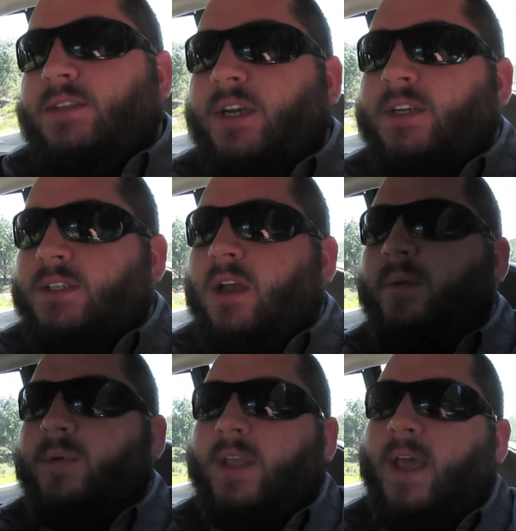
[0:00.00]
does
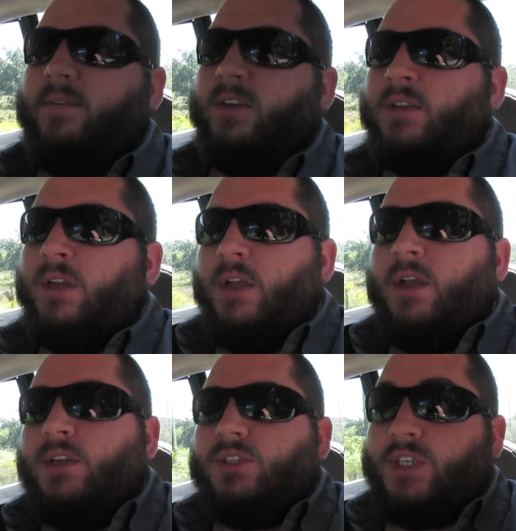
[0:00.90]
come with having
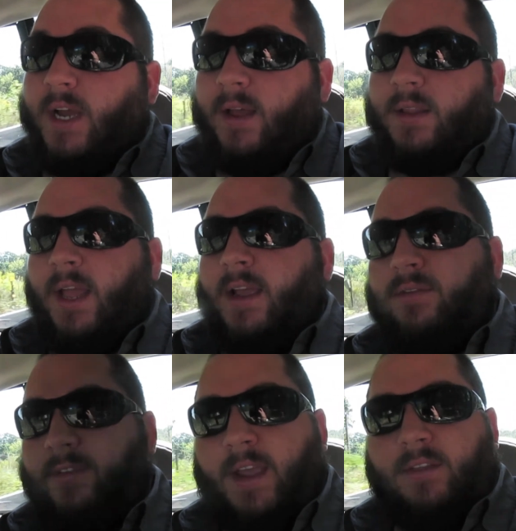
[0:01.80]
childlike
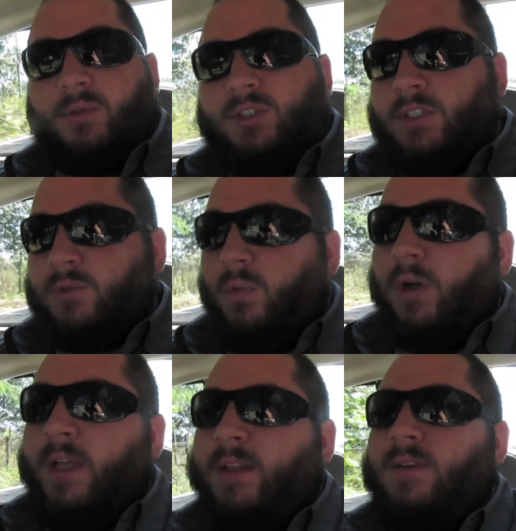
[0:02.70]
faith, which is
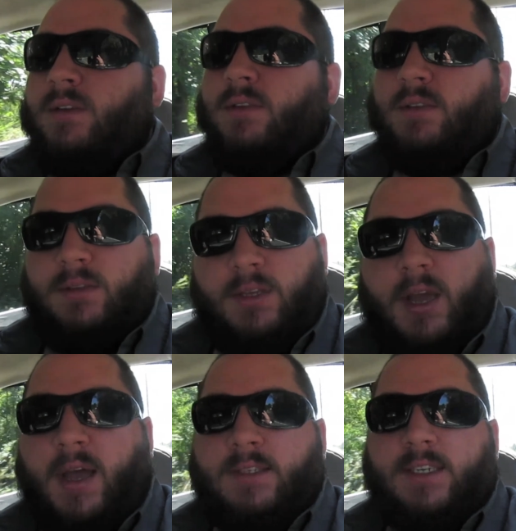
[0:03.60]
what
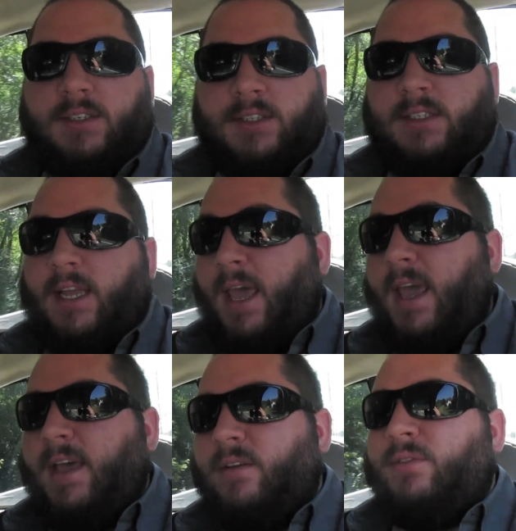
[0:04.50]
God tells us to
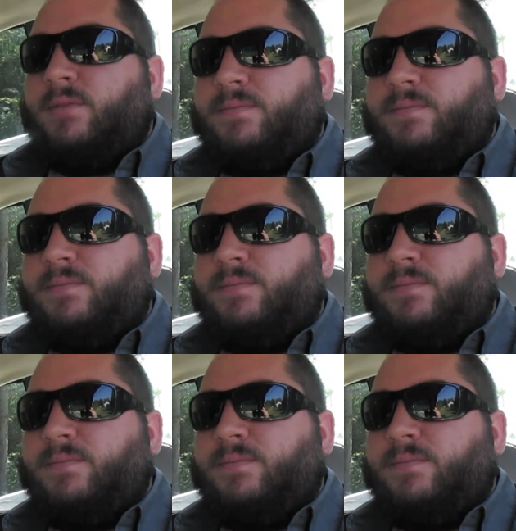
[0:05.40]
have.